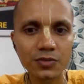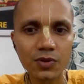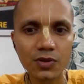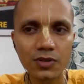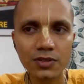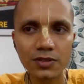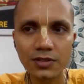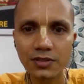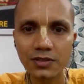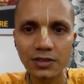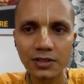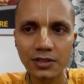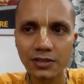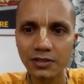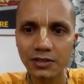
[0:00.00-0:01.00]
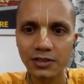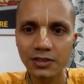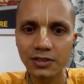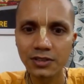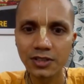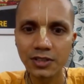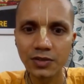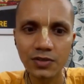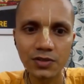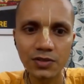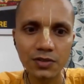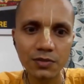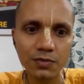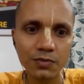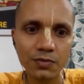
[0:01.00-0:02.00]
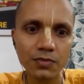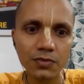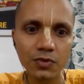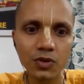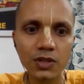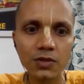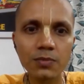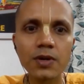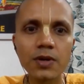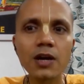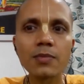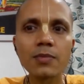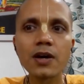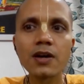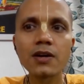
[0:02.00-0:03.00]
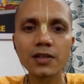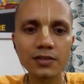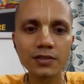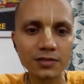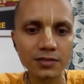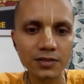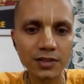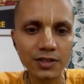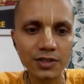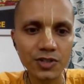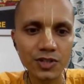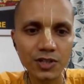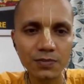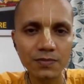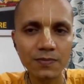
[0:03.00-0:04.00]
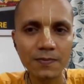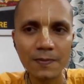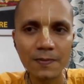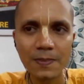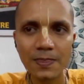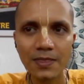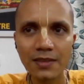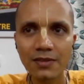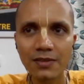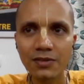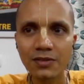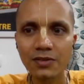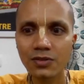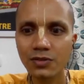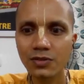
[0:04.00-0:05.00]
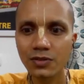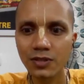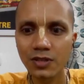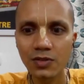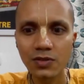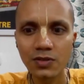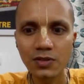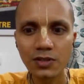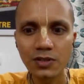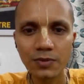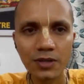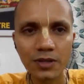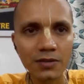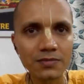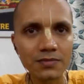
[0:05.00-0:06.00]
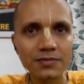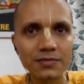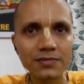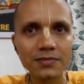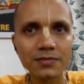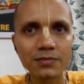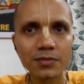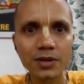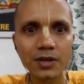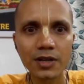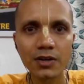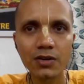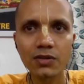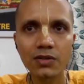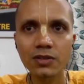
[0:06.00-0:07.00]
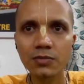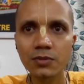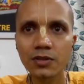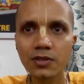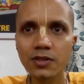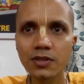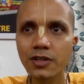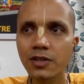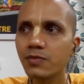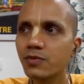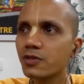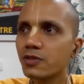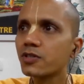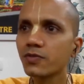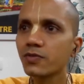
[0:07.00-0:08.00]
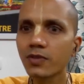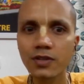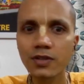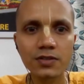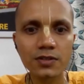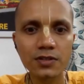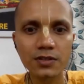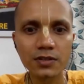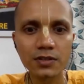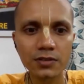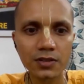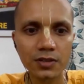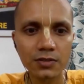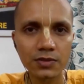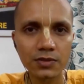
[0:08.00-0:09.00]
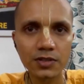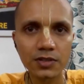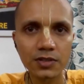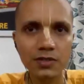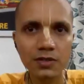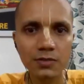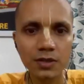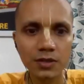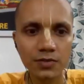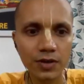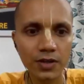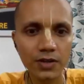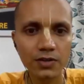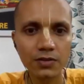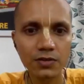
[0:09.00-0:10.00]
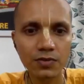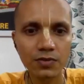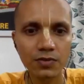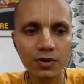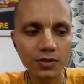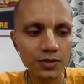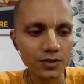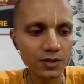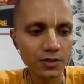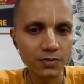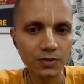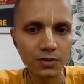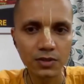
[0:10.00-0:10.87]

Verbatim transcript: water and he was being ba ba like you know like a sheep. So that's what it became. But later on, the mother came searching where is the cow, cow where is the cow. Then he find found this cow,